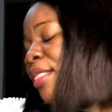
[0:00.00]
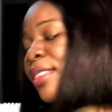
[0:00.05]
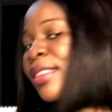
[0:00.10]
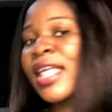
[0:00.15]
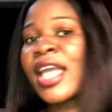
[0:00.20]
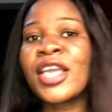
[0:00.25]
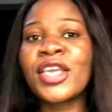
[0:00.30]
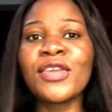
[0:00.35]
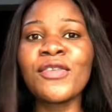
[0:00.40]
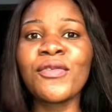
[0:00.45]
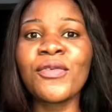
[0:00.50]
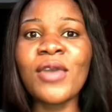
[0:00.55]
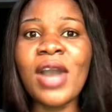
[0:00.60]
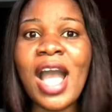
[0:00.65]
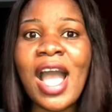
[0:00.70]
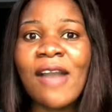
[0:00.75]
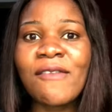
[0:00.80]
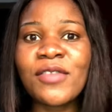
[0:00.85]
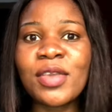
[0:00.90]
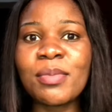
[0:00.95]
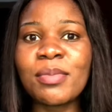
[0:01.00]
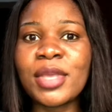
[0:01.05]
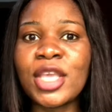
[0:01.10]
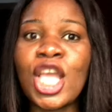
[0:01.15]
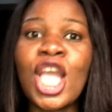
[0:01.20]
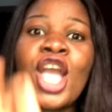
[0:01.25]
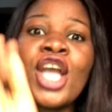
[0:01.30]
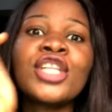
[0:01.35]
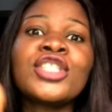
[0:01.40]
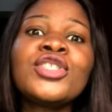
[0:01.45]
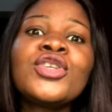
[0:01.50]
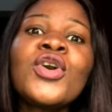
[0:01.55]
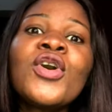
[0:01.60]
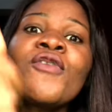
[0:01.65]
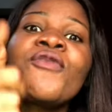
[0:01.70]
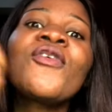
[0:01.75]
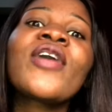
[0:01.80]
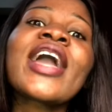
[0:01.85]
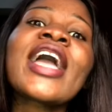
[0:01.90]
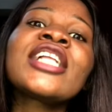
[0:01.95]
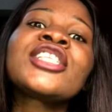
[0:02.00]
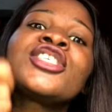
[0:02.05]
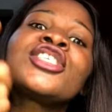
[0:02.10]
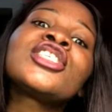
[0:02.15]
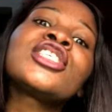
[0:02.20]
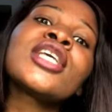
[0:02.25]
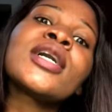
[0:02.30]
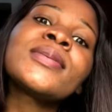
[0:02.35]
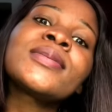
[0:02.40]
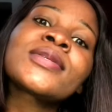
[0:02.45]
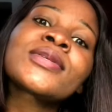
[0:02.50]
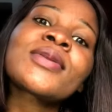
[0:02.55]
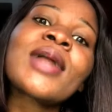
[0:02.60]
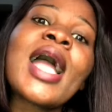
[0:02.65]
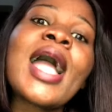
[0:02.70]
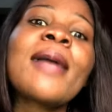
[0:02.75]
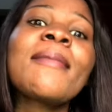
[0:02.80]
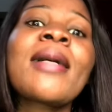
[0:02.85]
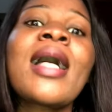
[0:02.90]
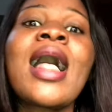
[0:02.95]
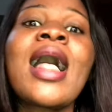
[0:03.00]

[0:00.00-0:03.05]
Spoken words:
Thank you for having me. Don't forget to subscribe,